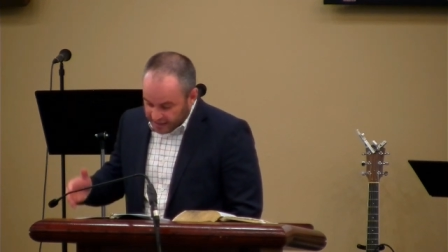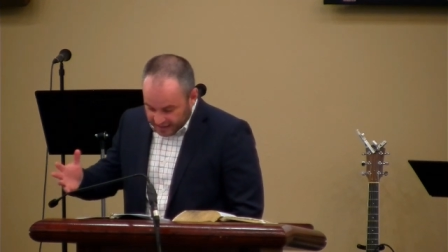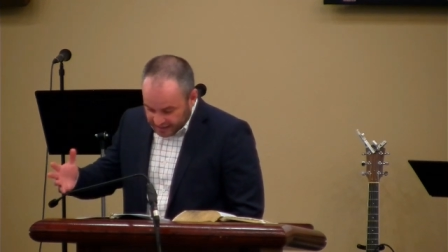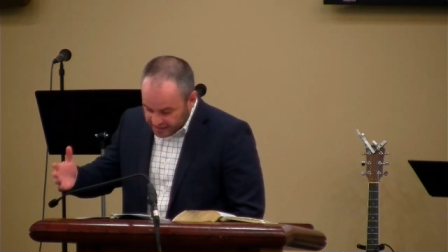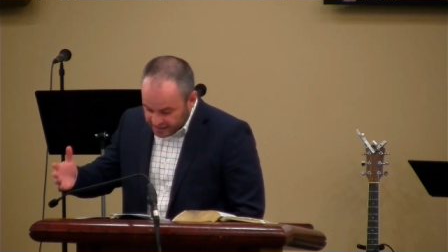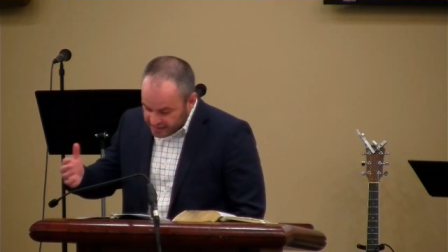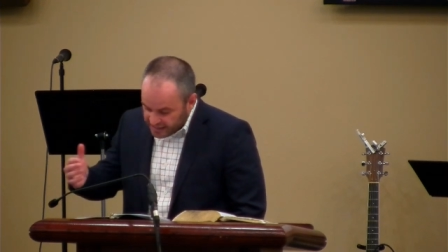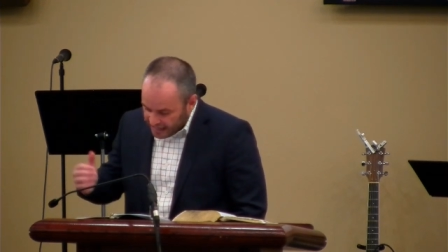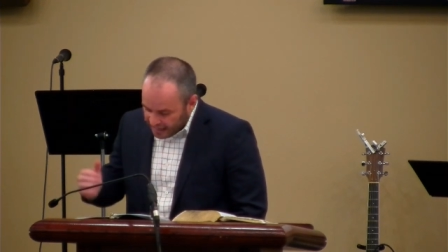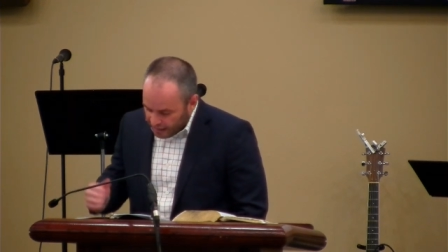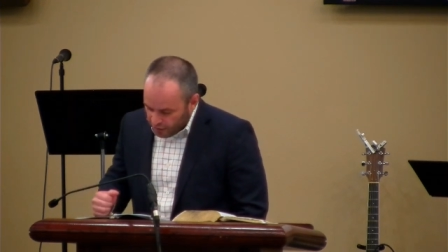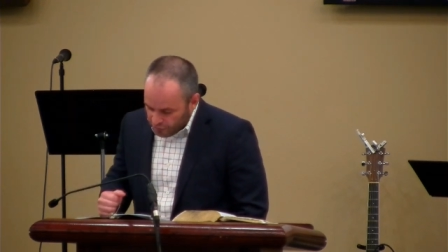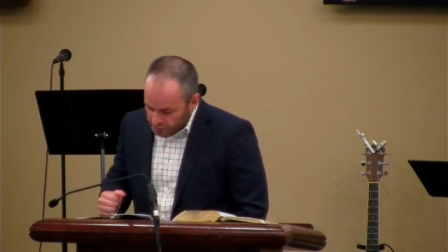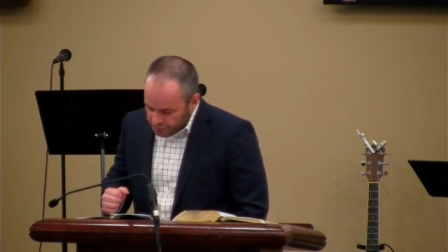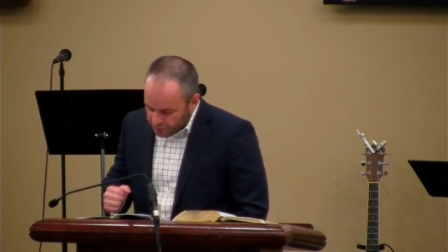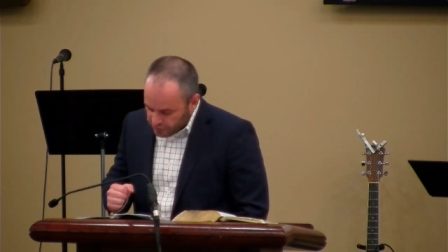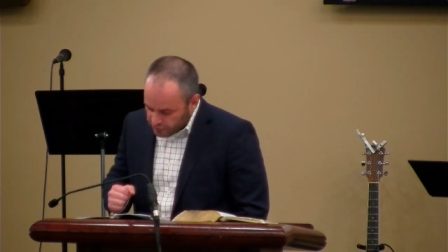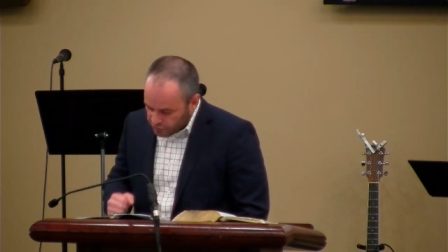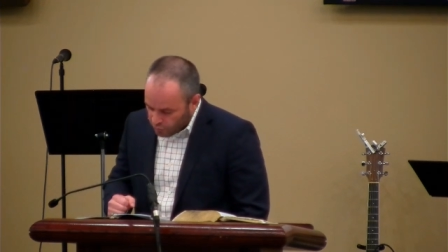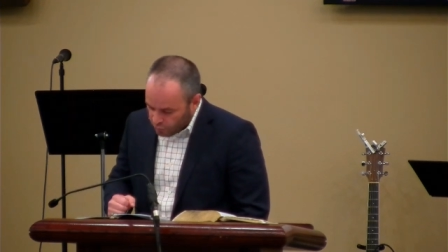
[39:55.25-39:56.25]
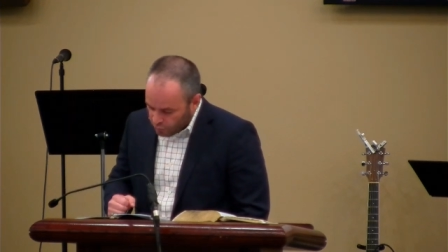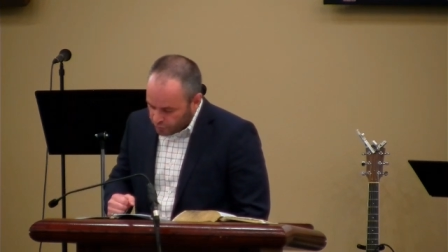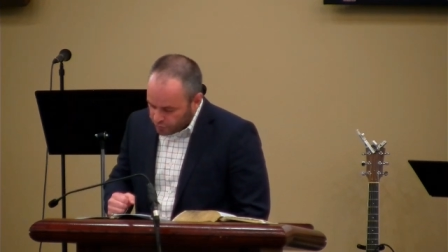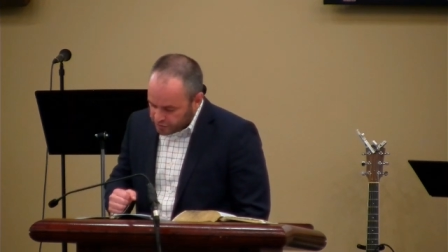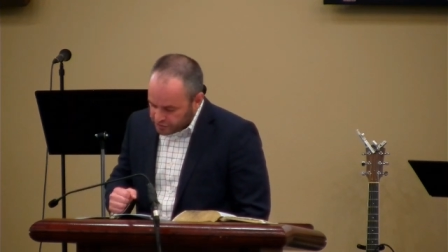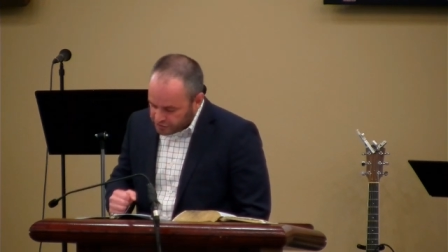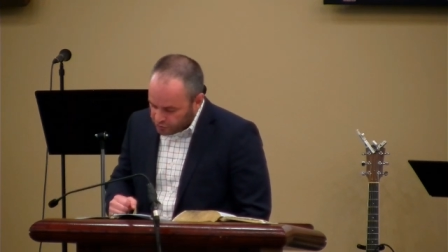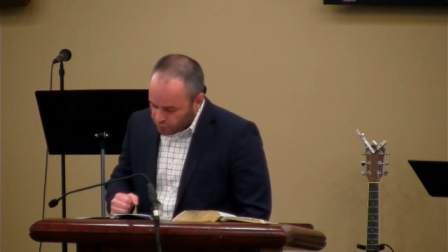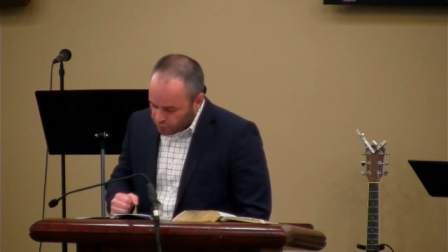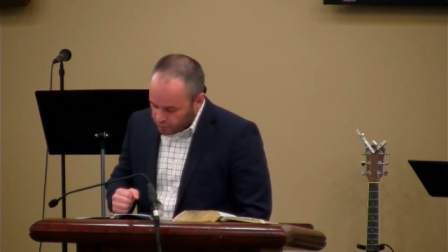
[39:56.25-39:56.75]
And now the
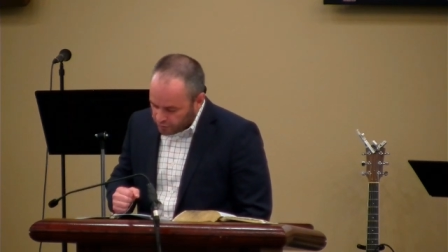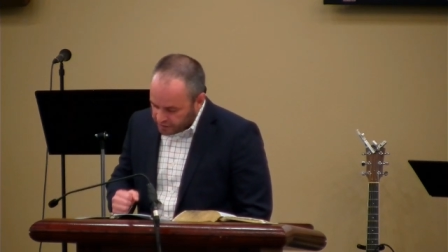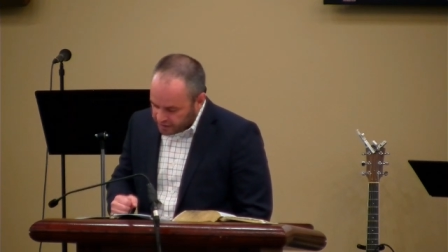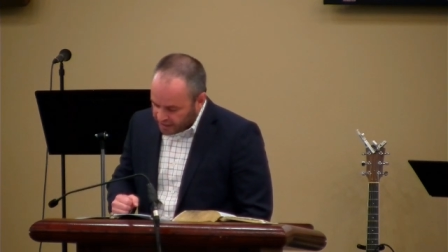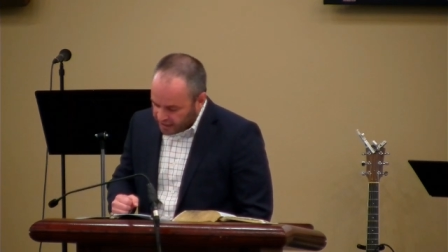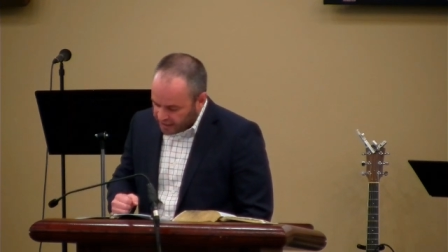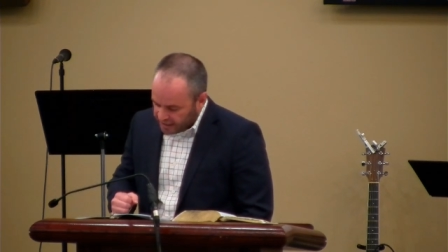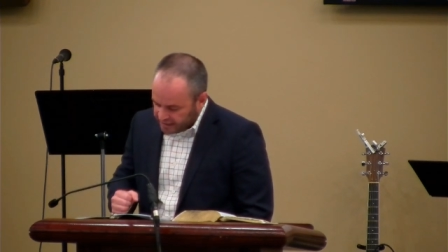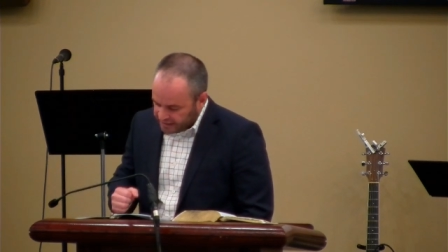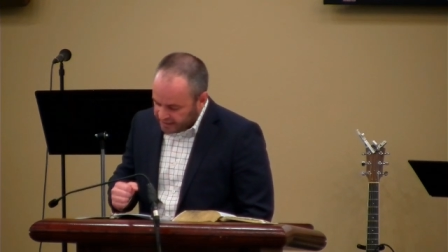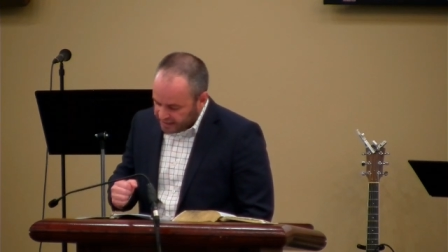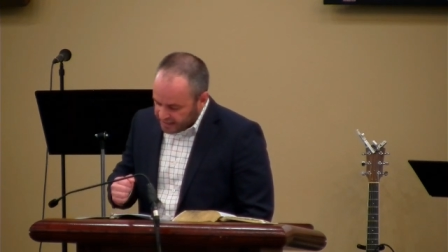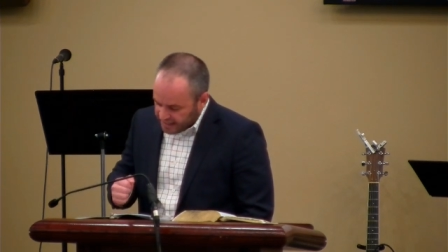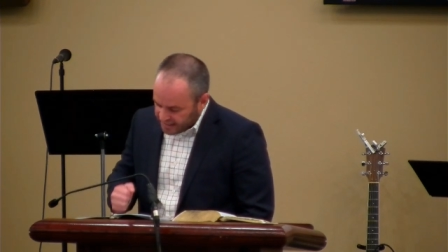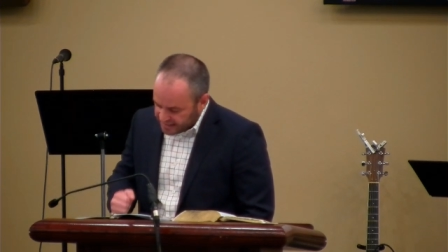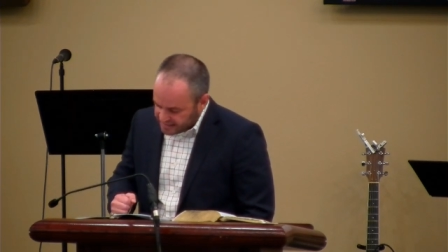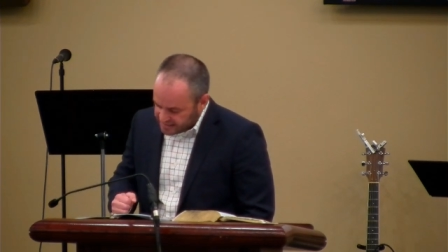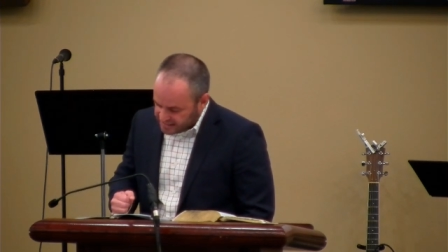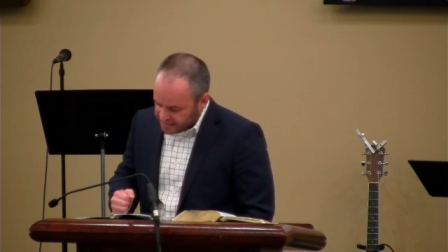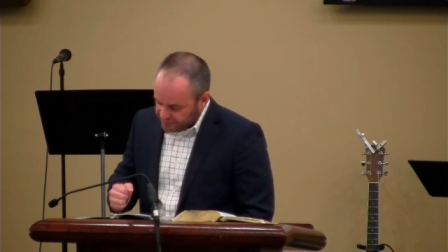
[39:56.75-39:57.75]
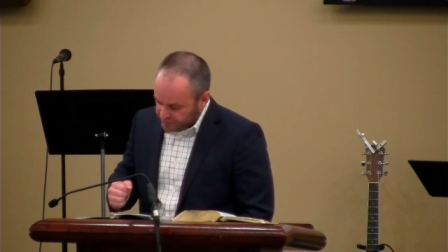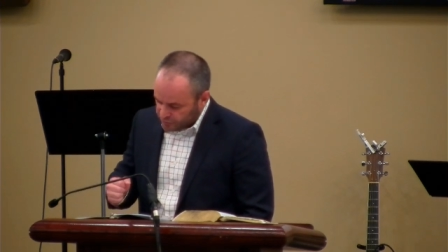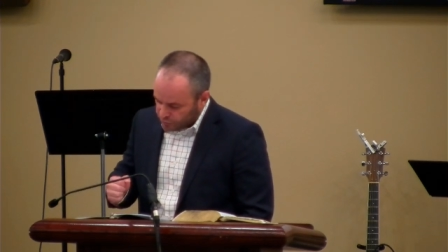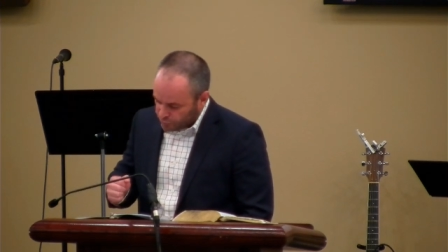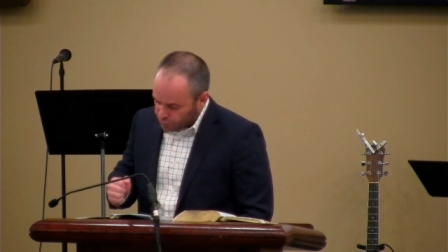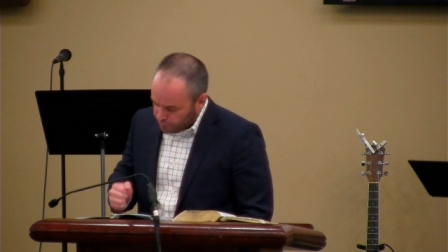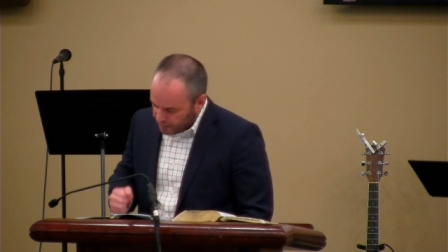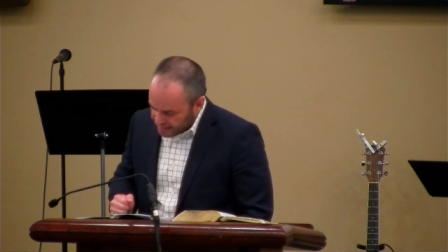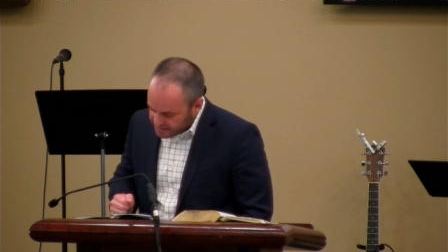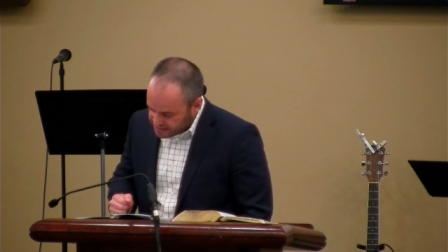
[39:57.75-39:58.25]
Lord your God has
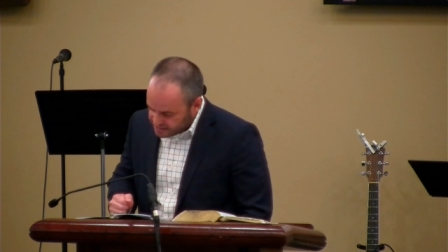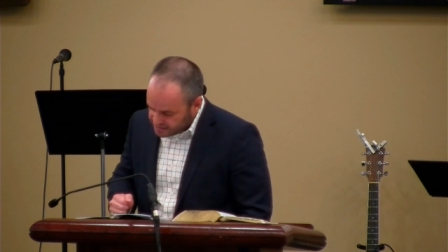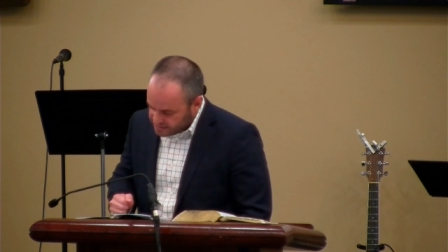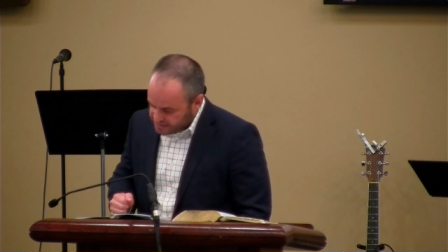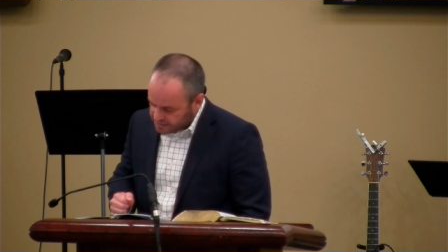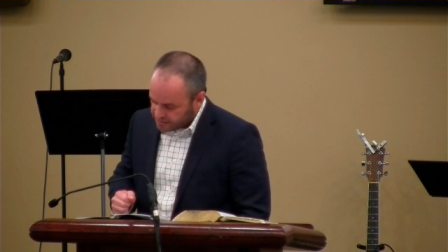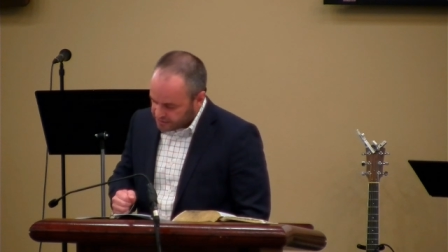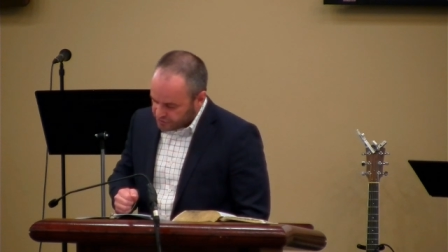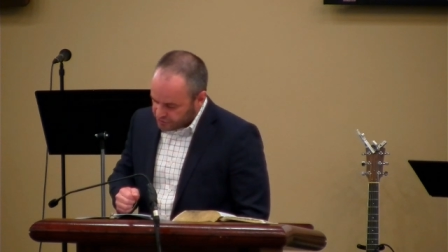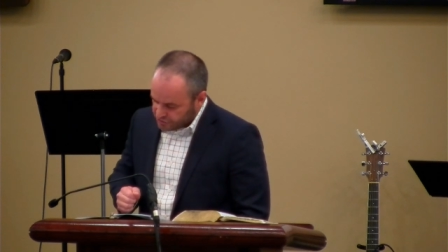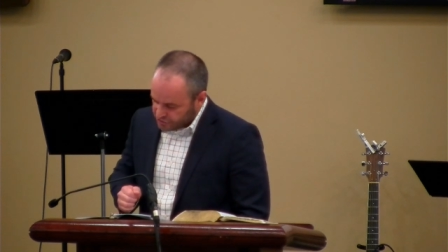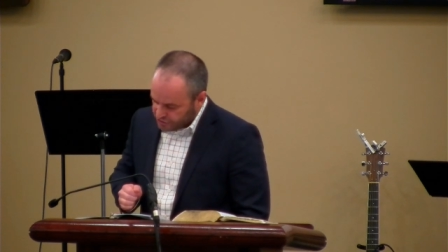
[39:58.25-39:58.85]
given rest